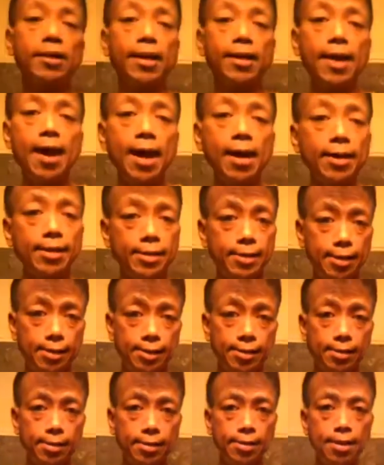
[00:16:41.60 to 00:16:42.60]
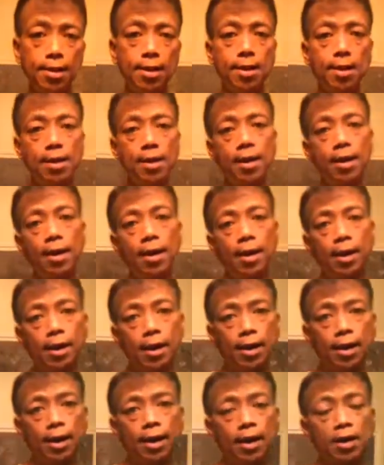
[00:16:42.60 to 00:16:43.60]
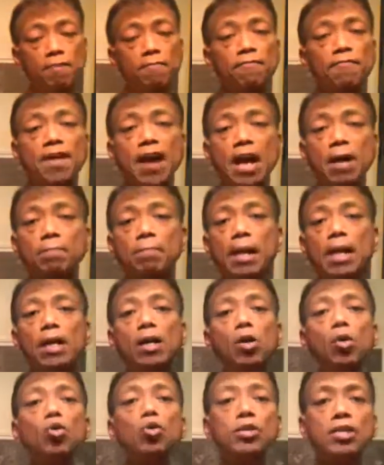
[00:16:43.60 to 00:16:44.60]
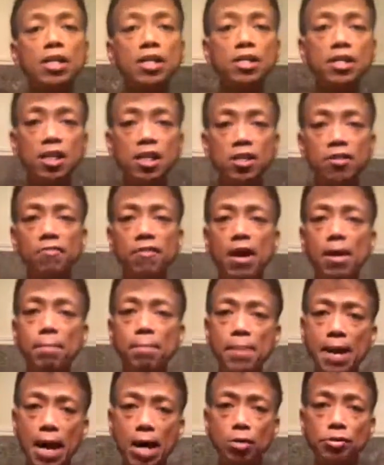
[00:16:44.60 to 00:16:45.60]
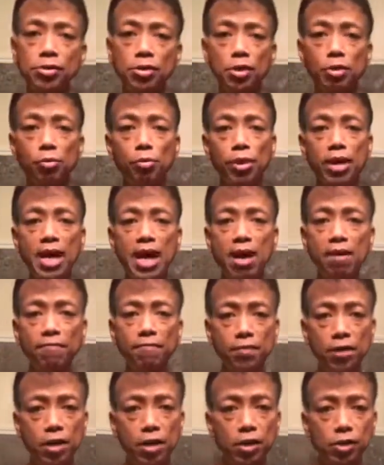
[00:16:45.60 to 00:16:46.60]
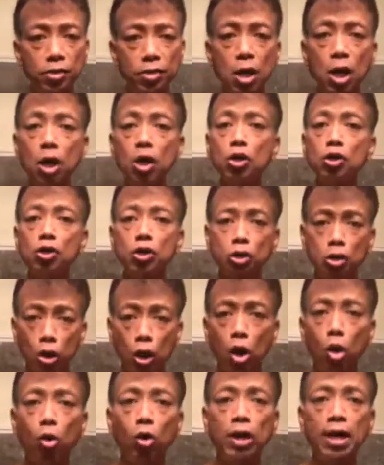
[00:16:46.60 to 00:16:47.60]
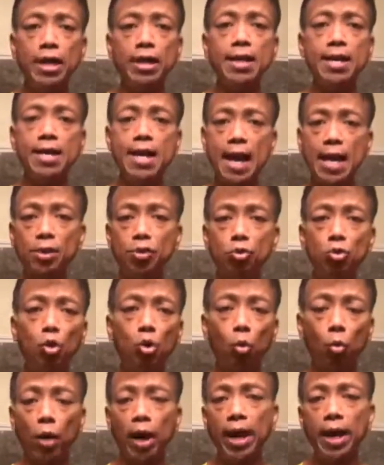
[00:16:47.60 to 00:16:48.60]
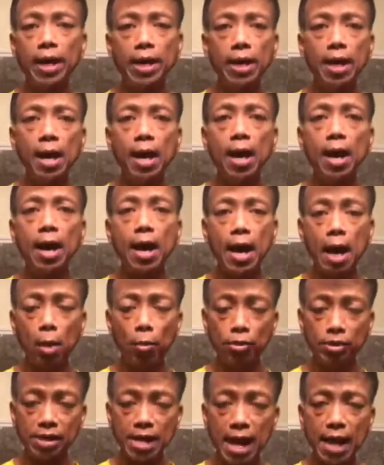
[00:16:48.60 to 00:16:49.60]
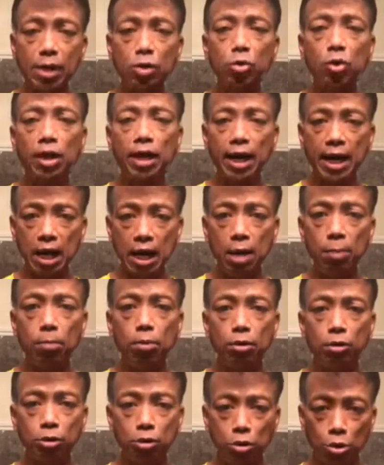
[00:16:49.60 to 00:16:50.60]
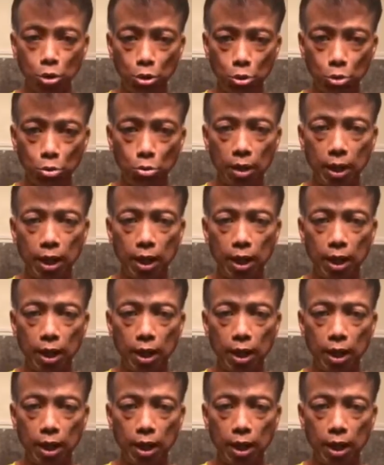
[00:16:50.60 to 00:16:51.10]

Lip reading: dialysis. In fact, by losing 65 pounds in 3.5 years, slowly, the natural way, I was actually able to